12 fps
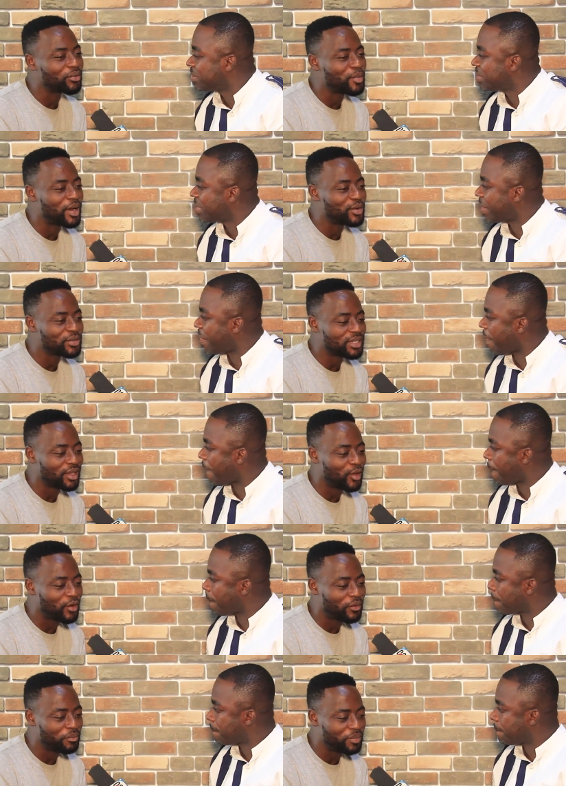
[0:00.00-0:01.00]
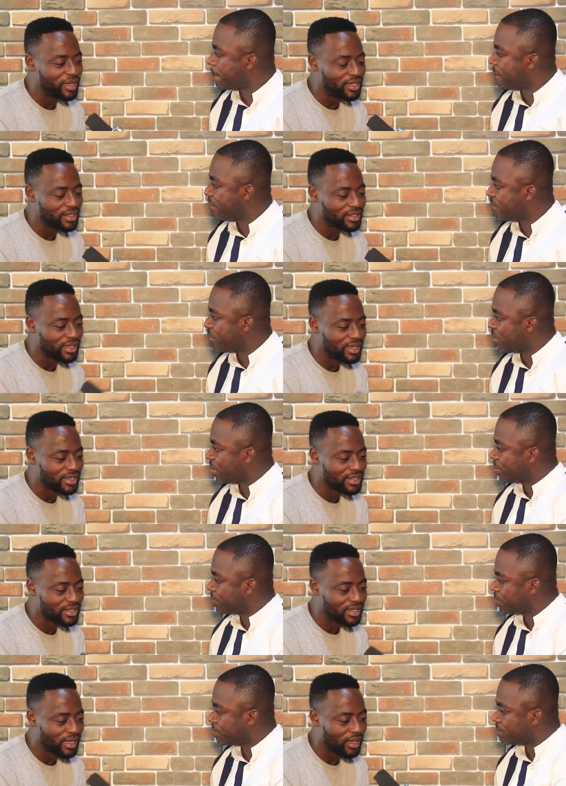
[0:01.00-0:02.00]
Speaker 1: Romanus Incomplete
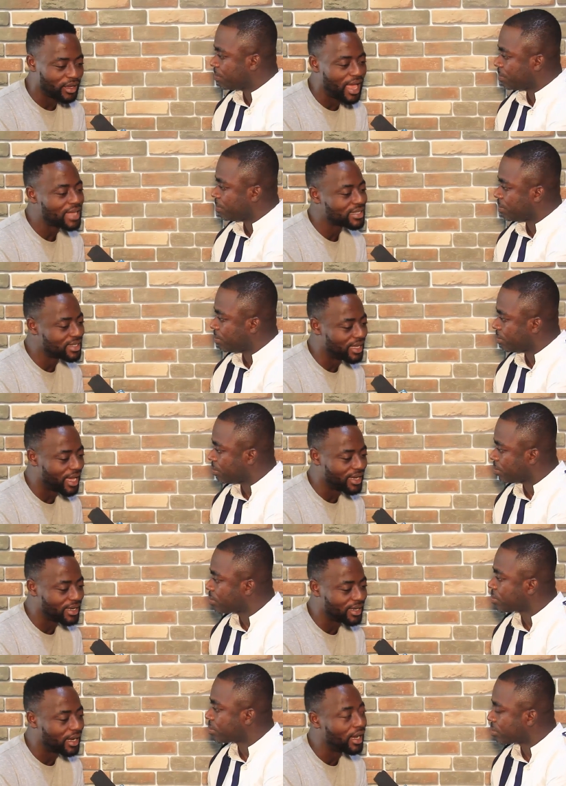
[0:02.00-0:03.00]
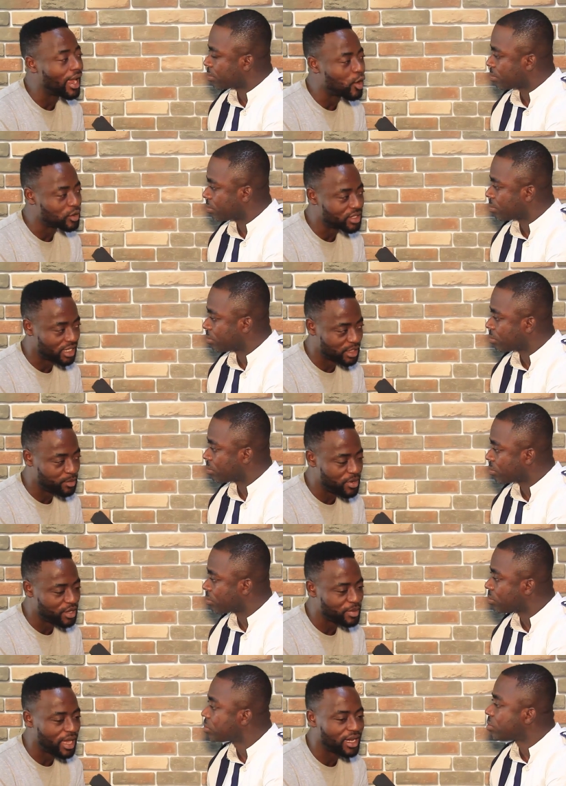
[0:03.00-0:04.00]
is. Uh, eh, last year, I did a lounge
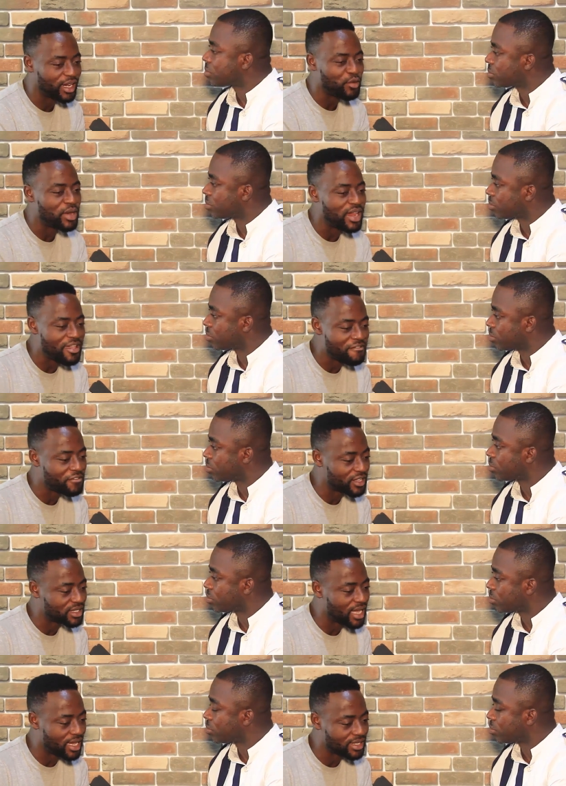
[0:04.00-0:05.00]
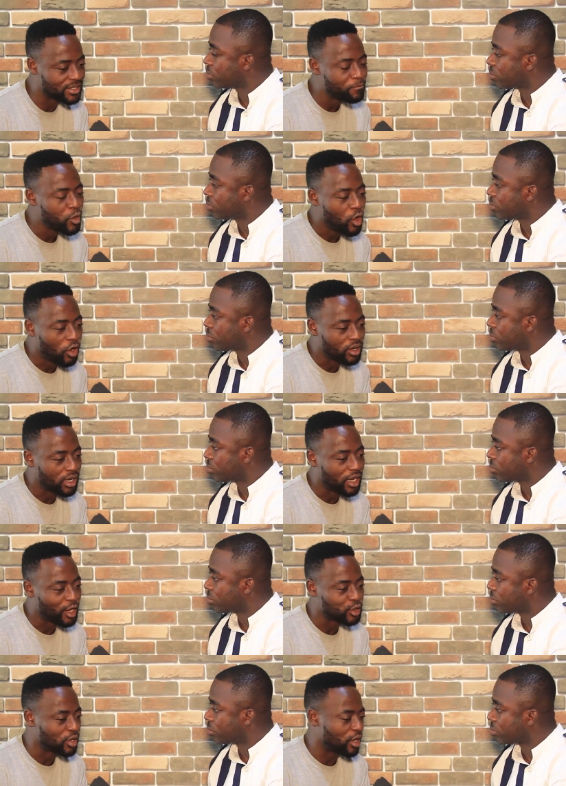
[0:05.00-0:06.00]
experience, but I didn't really emphasize on the
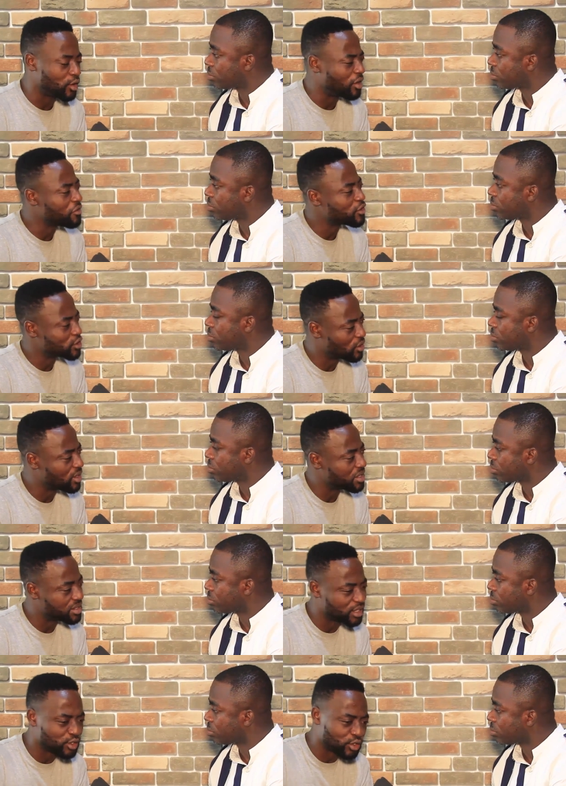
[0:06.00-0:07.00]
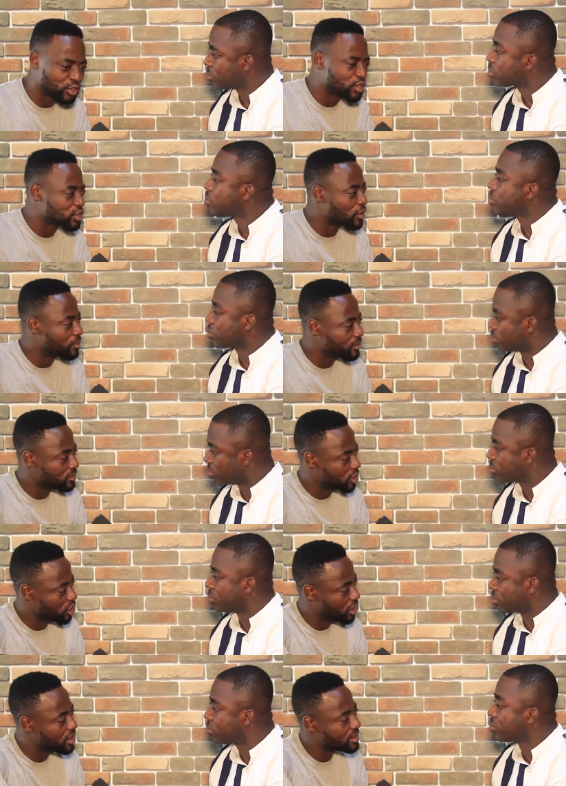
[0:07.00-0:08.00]
lounge. So, I don't know if you saw the set, you saw some mm-hmm.
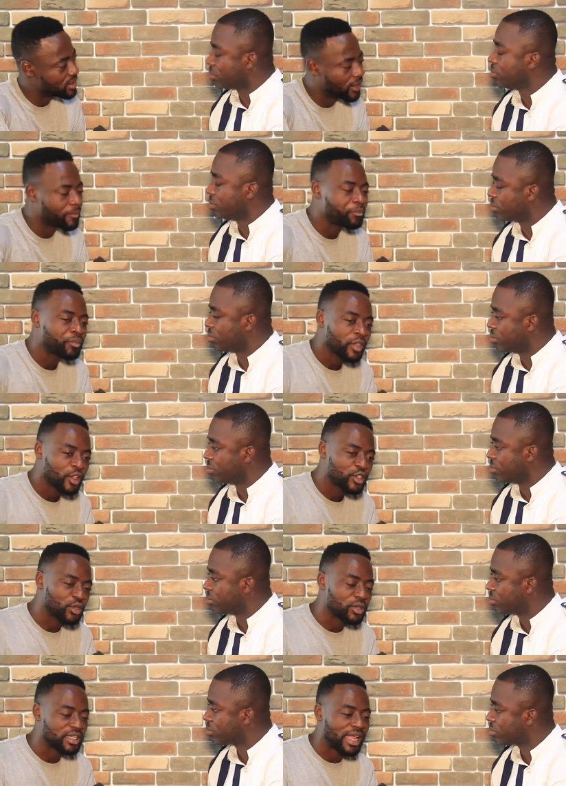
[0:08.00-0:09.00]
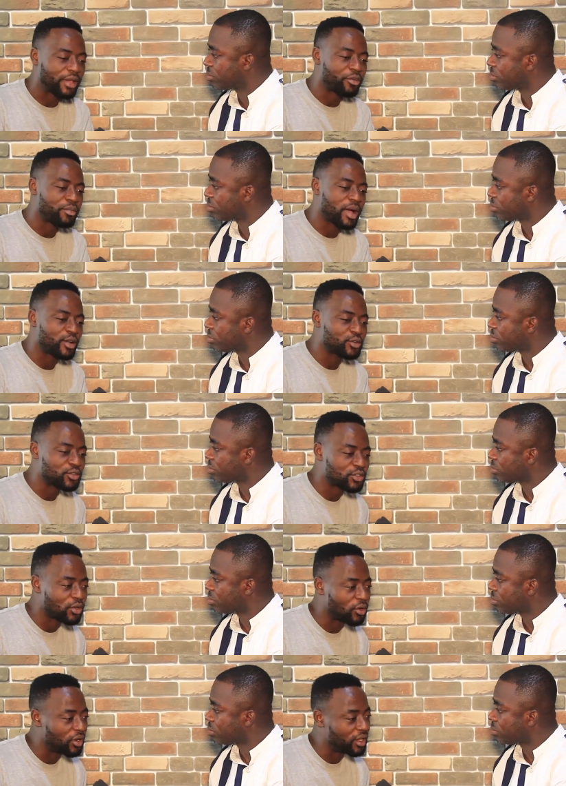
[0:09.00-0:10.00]
chairs there. Mm-hmm. So, it was like Romanus
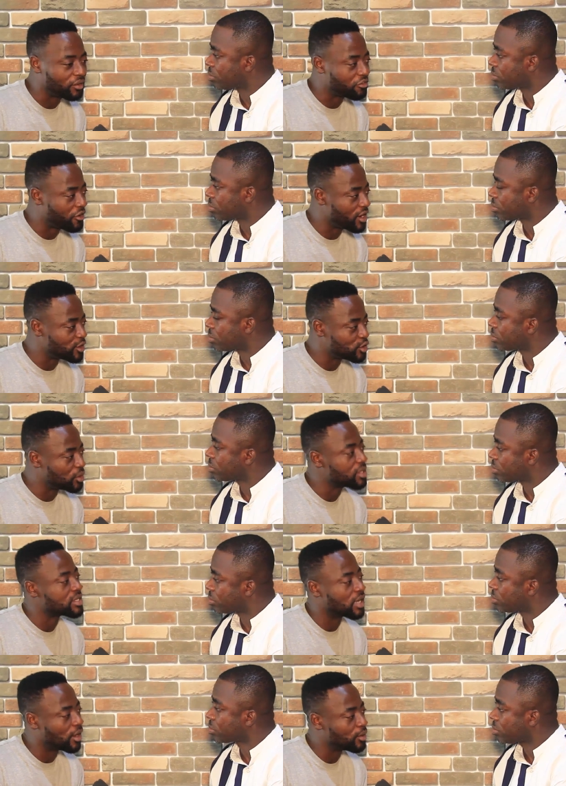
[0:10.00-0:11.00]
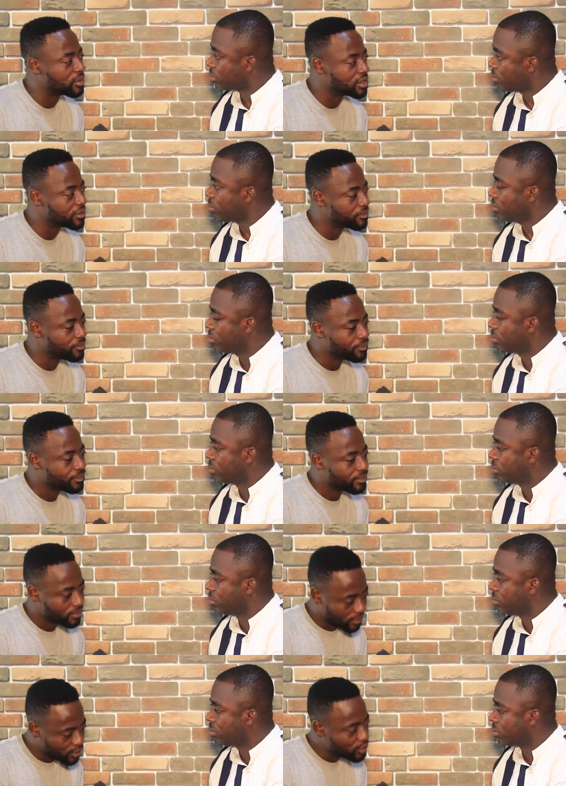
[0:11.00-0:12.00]
calling friends to his lounge
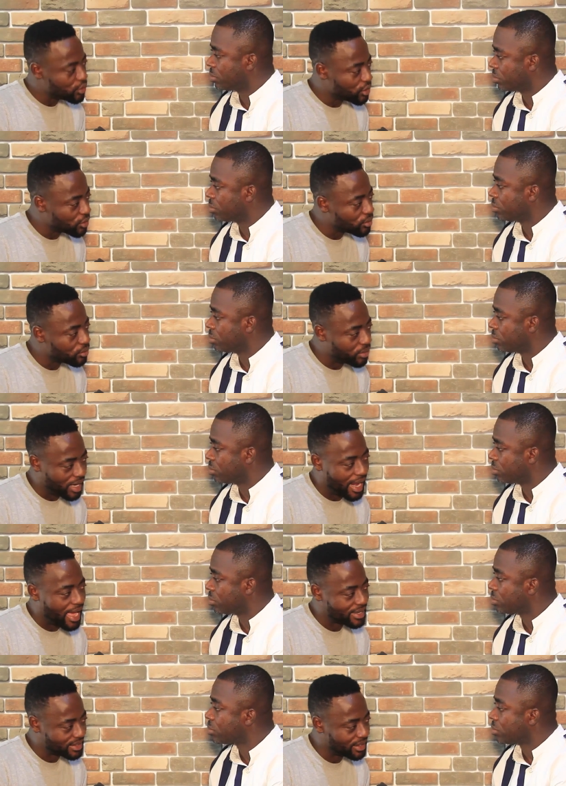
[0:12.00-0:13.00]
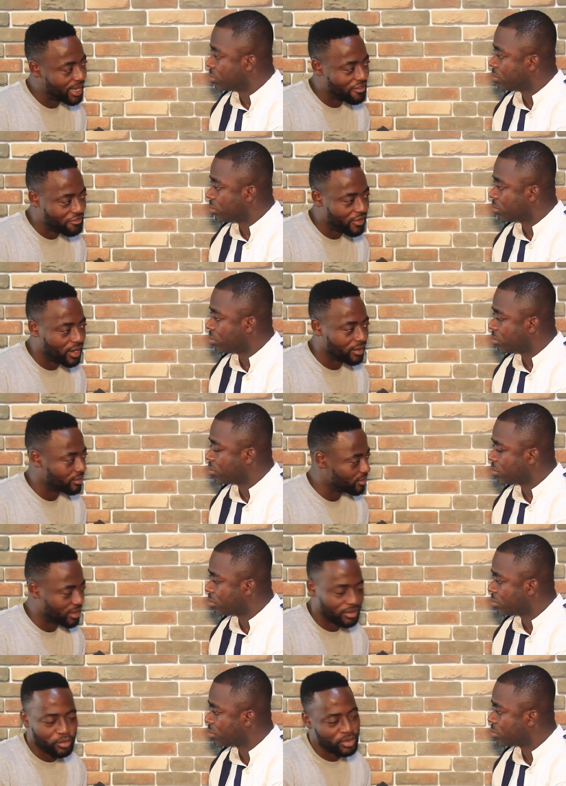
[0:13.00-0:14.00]
mm-hmm. to, you know, relax and have fun.
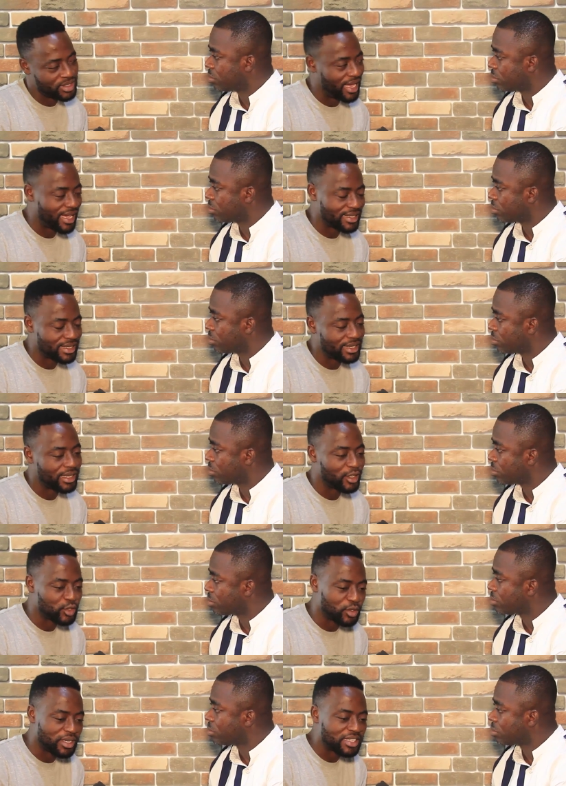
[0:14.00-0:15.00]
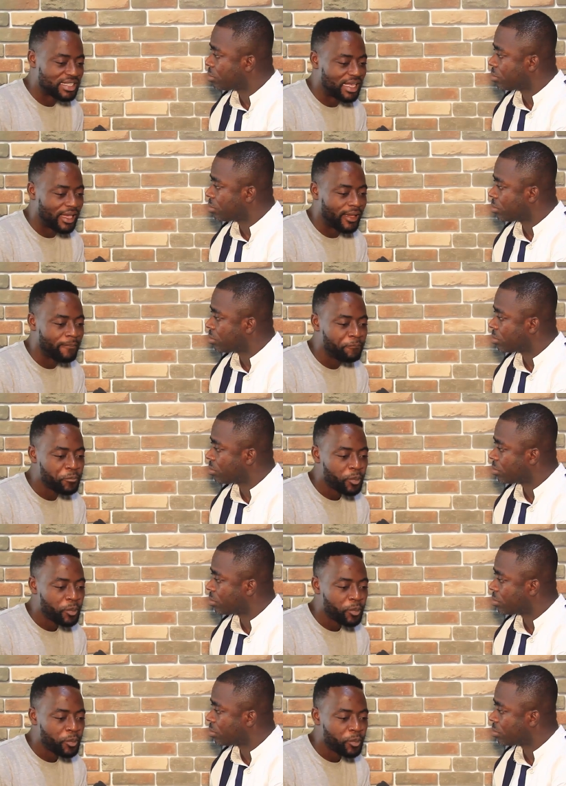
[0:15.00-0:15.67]
It was a hectic year. So, this year,